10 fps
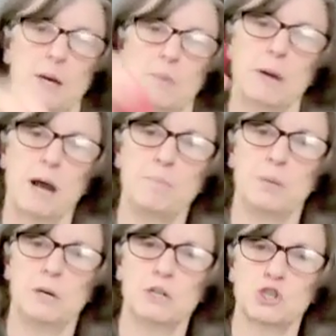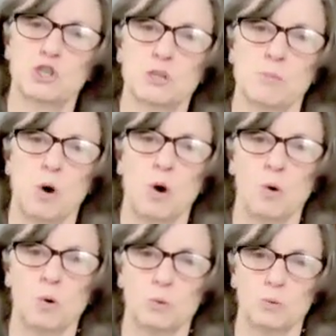but I punched some
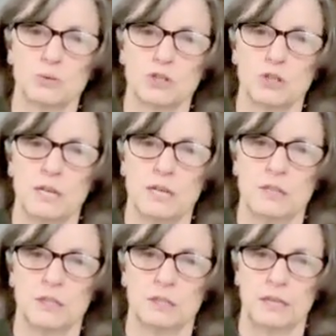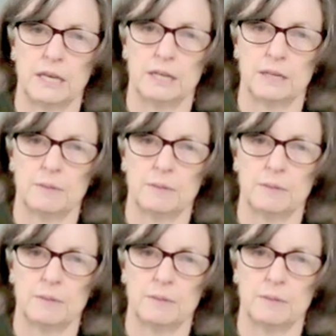holes in the lid.